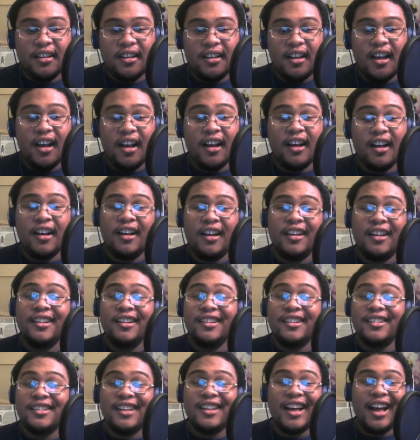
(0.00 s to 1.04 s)

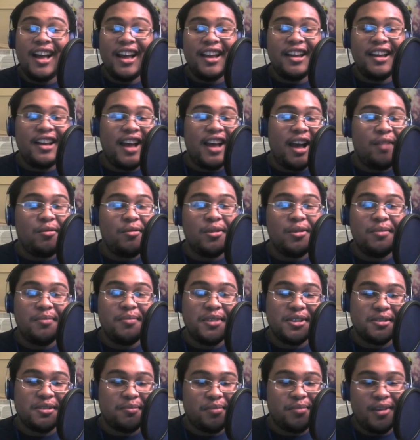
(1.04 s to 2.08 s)
I wouldn't be
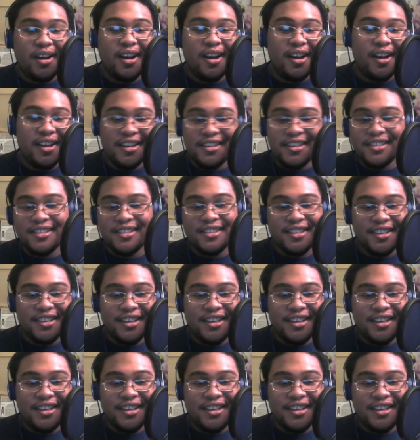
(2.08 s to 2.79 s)
surprised.